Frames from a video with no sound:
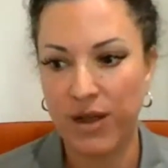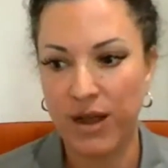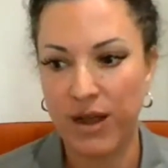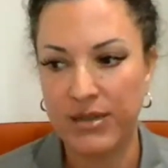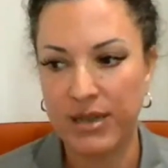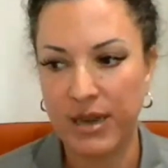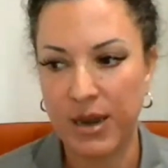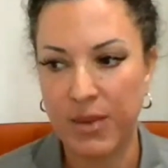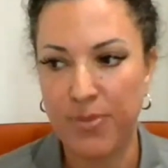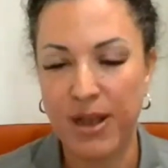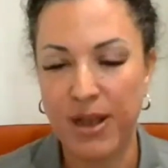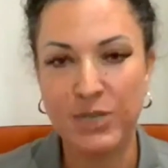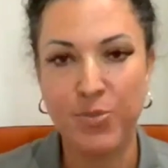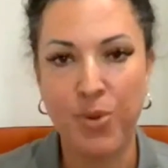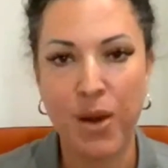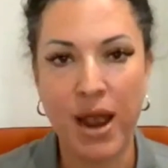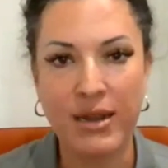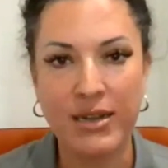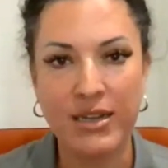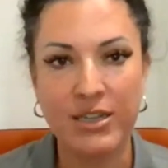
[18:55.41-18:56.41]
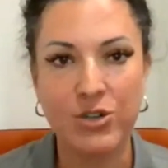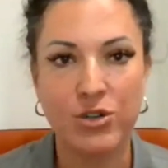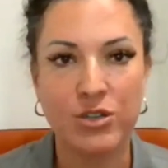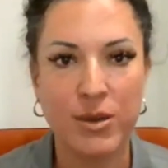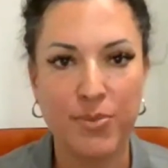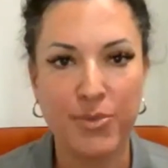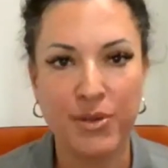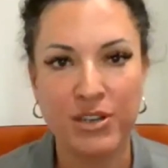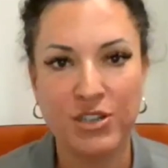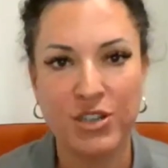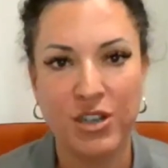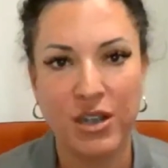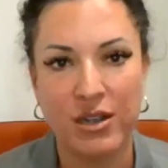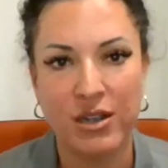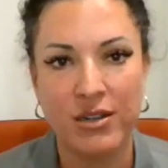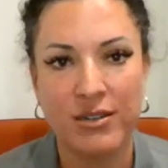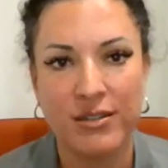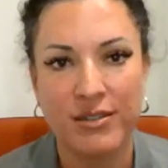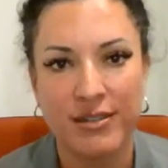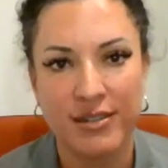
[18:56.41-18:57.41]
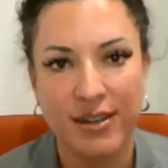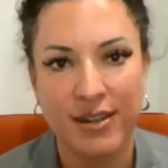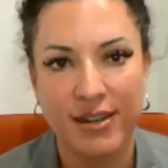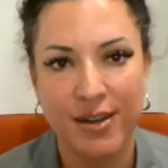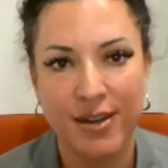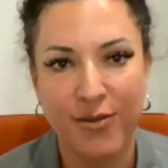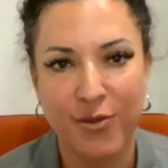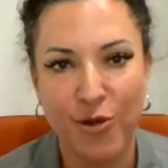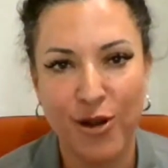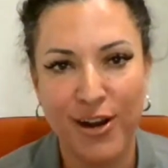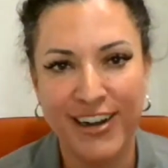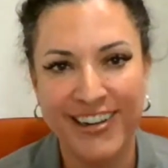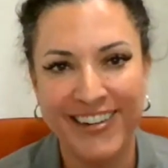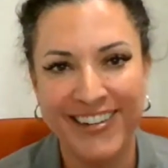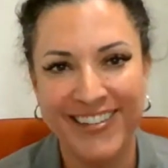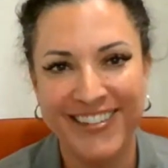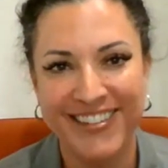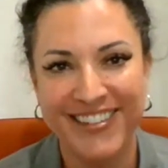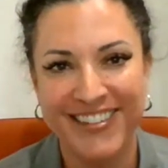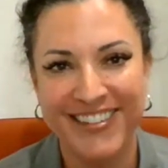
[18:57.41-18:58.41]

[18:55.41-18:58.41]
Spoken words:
as like a best practice or something to avoid?